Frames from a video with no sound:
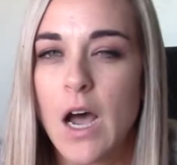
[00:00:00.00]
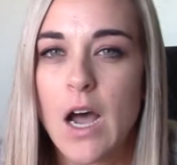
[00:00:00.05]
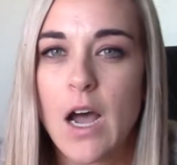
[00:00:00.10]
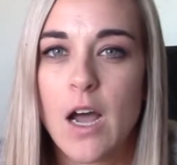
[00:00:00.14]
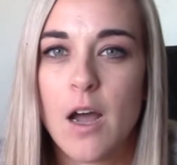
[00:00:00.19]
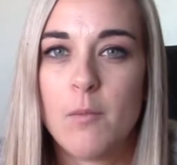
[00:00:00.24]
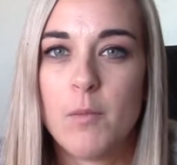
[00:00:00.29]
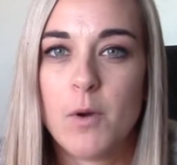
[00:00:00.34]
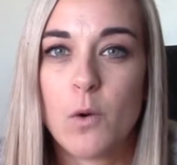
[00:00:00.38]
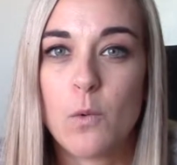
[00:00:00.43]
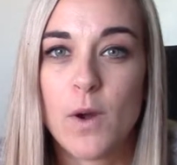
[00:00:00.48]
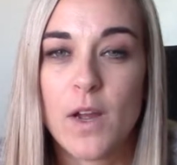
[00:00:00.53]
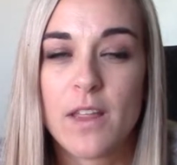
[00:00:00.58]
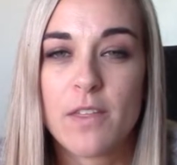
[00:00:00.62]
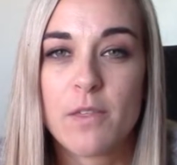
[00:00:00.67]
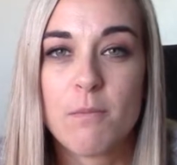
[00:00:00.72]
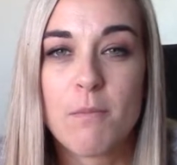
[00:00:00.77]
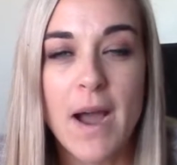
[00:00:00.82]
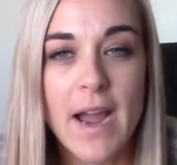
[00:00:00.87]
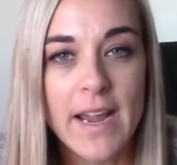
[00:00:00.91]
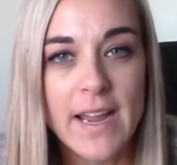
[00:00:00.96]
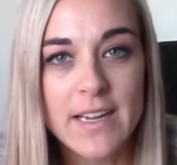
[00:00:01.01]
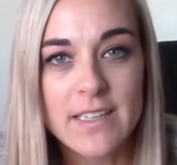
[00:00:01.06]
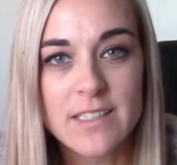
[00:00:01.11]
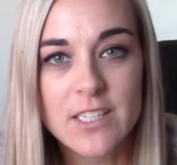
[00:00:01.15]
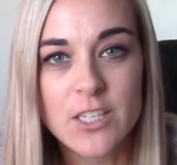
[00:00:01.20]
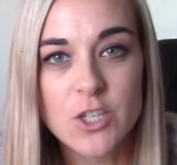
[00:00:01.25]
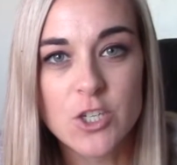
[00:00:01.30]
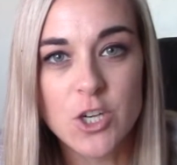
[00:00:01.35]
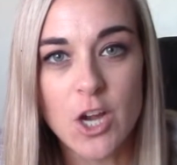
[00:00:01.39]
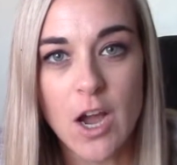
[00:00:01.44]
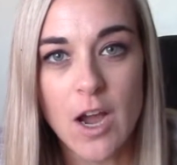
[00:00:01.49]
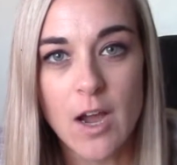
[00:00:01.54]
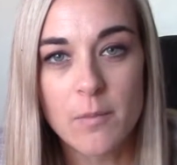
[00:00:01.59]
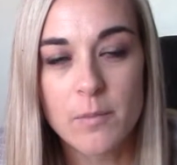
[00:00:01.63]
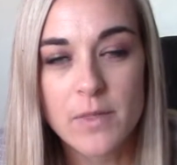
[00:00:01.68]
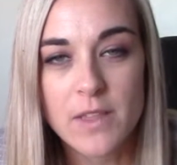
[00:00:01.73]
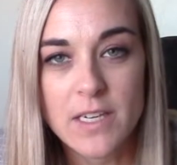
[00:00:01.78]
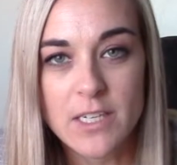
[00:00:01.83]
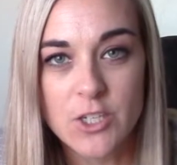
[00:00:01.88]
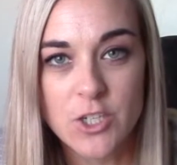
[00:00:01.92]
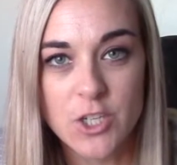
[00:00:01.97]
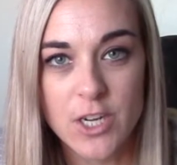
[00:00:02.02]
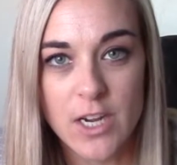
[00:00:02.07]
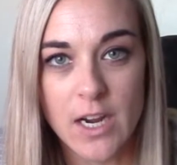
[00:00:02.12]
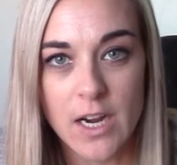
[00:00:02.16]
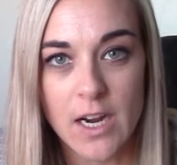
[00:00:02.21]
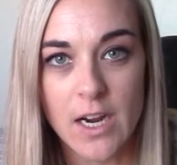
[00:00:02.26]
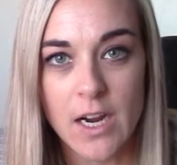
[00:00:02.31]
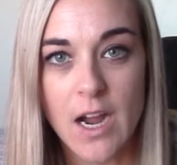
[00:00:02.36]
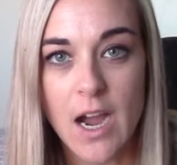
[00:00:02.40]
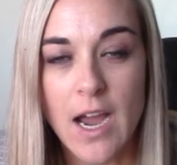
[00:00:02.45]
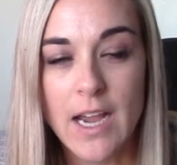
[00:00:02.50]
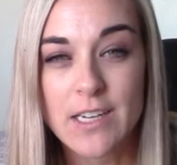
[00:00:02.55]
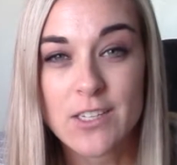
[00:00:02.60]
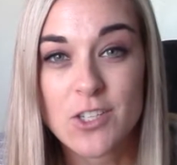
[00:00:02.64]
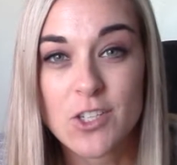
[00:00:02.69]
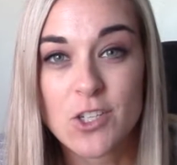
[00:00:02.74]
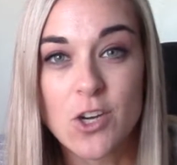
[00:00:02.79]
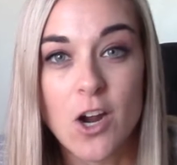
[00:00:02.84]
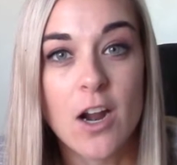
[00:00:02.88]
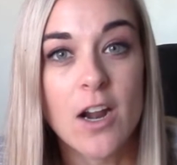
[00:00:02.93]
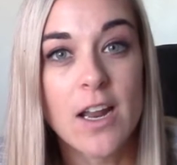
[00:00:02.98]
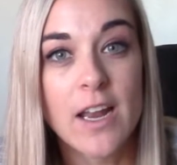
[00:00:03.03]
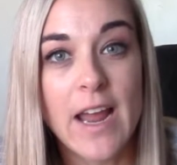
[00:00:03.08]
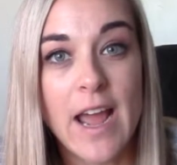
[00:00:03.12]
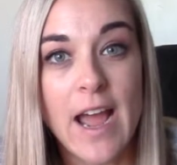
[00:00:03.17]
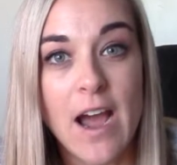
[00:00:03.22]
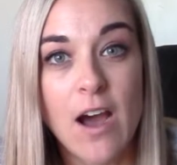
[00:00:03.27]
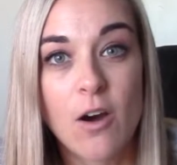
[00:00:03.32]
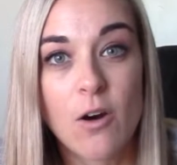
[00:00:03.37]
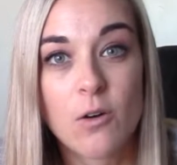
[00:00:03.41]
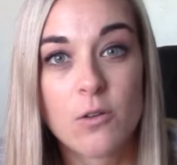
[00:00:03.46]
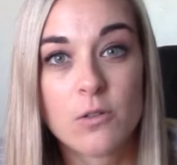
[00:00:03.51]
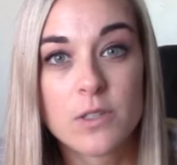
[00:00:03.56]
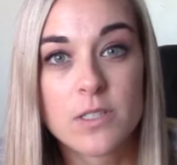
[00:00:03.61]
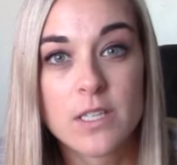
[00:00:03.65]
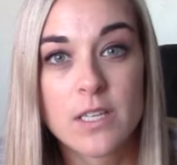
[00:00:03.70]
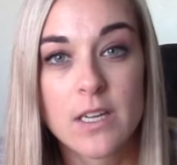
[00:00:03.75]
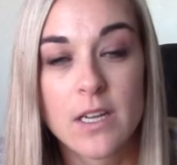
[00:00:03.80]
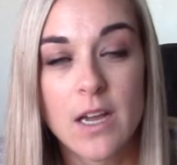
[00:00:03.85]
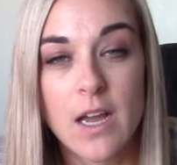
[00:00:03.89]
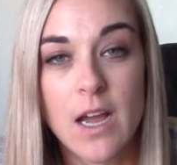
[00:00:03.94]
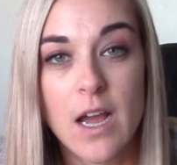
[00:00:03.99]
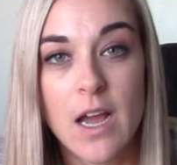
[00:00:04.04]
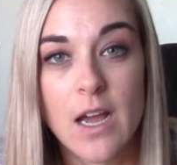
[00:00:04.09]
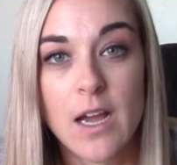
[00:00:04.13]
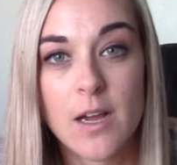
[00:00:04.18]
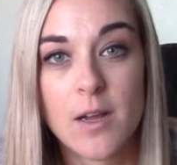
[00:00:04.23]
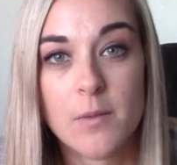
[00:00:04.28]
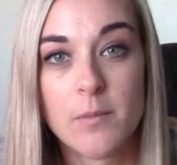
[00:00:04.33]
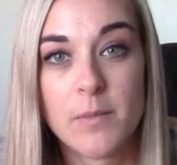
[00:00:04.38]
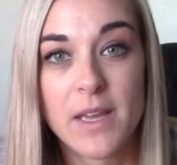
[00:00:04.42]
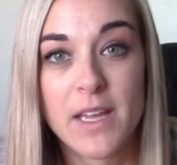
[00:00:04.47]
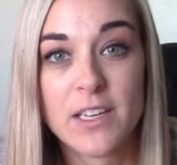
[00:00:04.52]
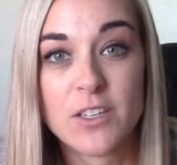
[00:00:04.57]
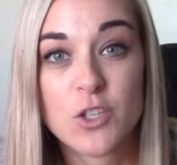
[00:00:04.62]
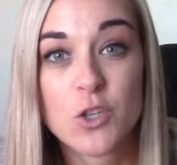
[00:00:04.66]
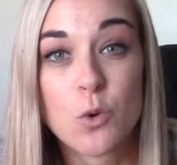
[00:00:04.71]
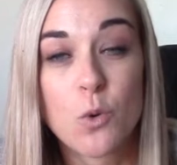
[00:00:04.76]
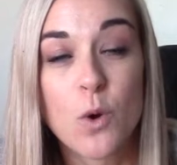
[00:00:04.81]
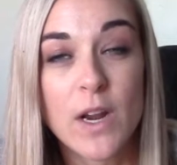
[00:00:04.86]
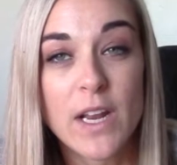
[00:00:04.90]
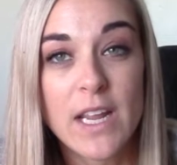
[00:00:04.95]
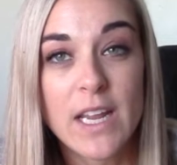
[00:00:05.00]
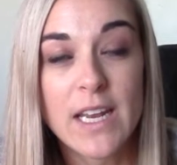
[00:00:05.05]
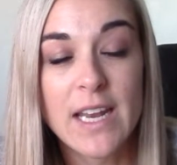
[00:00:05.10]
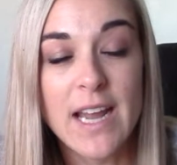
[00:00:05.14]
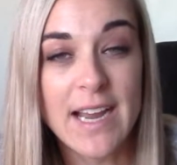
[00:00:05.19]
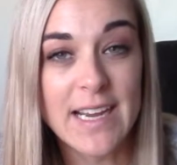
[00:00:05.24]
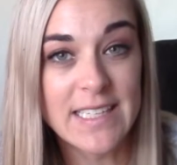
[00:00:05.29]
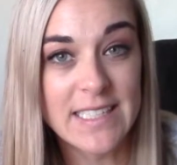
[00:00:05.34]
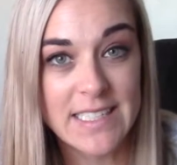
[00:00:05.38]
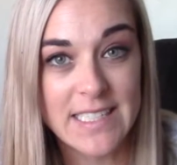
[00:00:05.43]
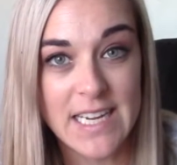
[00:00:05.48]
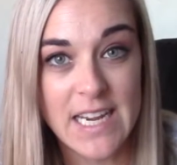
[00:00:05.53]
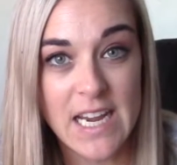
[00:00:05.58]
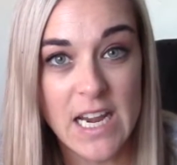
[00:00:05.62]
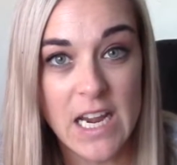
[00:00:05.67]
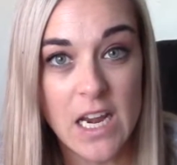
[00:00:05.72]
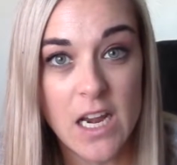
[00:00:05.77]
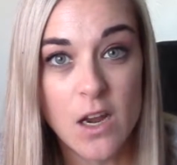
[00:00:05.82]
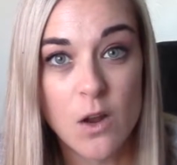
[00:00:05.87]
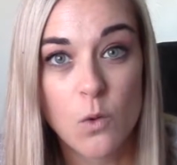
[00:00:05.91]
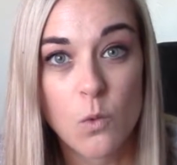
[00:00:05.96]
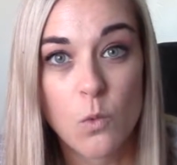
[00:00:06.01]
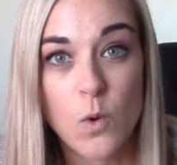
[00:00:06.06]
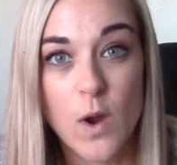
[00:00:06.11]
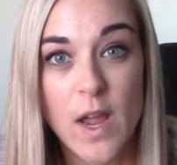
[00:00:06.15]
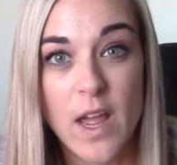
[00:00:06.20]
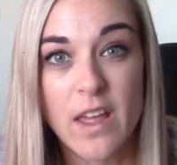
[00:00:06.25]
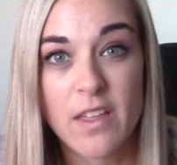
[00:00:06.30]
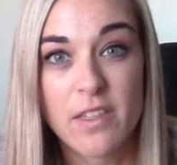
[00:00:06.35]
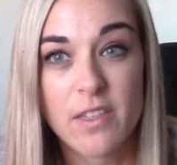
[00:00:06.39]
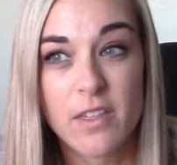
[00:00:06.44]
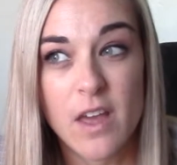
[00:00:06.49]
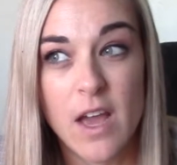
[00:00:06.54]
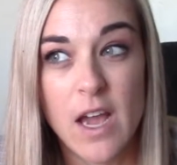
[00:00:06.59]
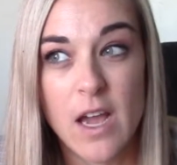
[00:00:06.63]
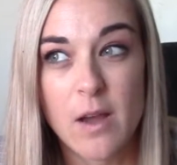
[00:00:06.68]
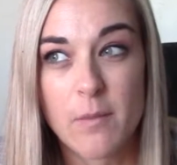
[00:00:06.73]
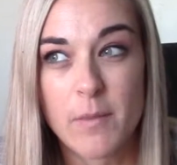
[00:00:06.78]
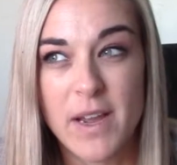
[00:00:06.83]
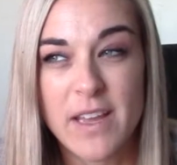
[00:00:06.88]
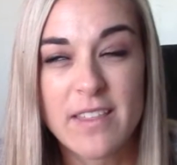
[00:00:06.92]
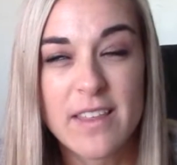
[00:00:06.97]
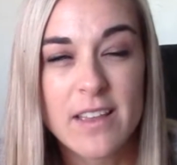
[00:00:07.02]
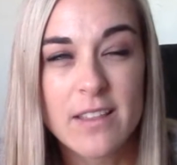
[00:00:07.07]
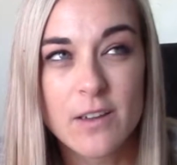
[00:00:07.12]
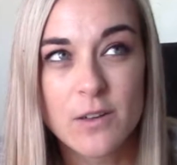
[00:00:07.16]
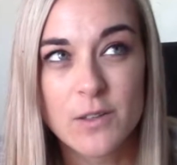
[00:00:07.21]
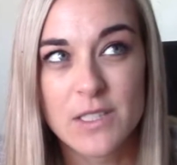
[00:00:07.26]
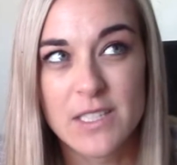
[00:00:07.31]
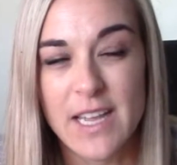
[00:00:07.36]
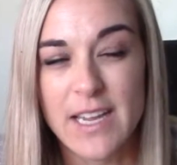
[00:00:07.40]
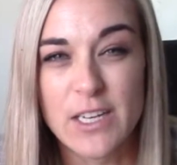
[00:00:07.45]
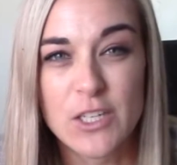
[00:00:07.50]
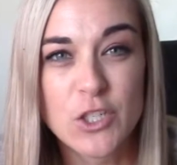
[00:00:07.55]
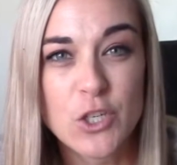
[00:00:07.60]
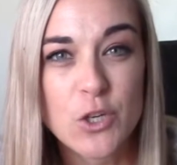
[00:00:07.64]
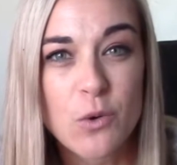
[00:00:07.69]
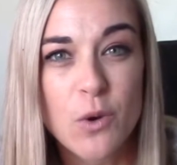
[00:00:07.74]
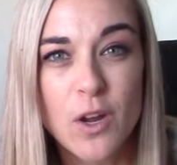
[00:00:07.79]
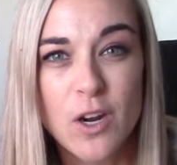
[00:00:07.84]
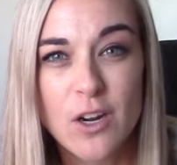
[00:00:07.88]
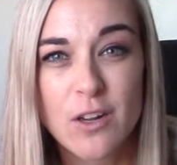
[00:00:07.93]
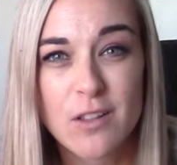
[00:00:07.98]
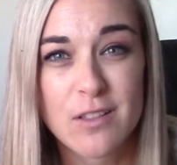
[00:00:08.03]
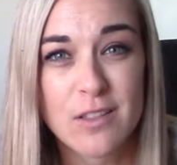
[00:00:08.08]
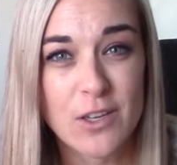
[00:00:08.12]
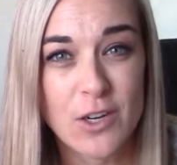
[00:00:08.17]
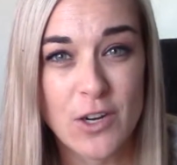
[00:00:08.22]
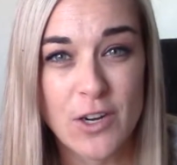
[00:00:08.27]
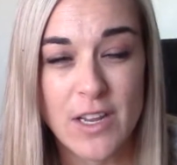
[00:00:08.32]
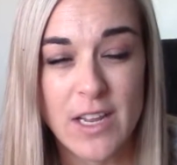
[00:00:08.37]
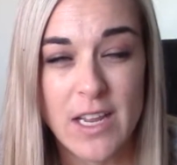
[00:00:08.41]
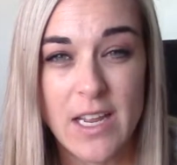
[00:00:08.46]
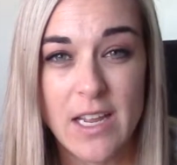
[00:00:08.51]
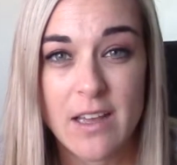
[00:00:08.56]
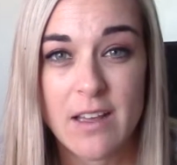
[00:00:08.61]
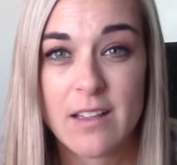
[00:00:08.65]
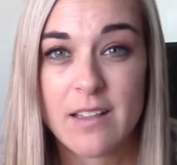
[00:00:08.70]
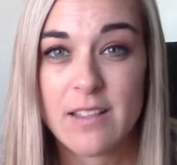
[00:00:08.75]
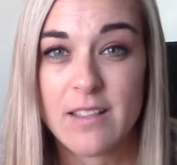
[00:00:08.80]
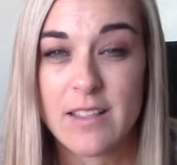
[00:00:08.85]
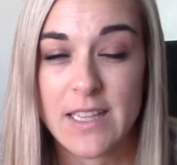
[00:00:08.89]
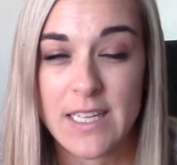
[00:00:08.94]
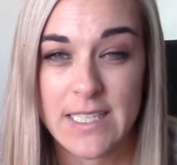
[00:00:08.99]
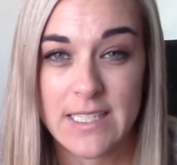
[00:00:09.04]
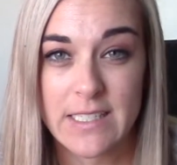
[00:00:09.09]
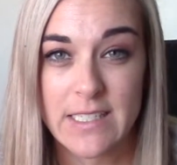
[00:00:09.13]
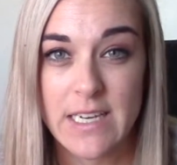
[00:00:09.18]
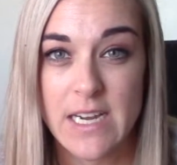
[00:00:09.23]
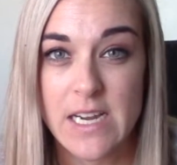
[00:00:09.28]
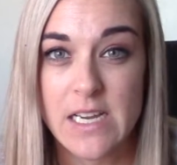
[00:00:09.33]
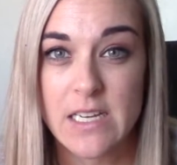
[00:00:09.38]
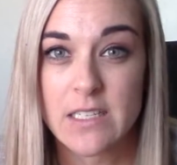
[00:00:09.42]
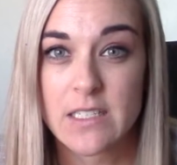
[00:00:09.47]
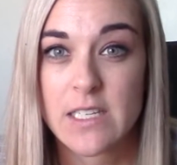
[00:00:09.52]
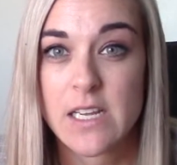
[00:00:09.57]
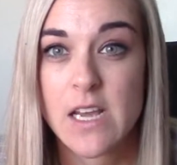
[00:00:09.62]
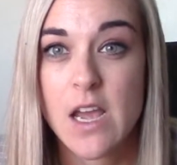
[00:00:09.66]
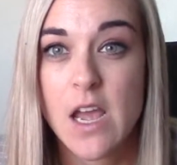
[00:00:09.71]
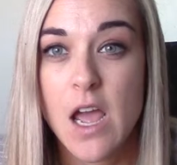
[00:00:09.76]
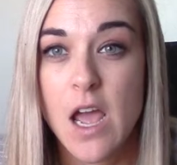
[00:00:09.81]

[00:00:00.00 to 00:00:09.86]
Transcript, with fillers: Um, with my Etsy shop this year, I started out um, in 2019 with, um, I think there was like 230 listings.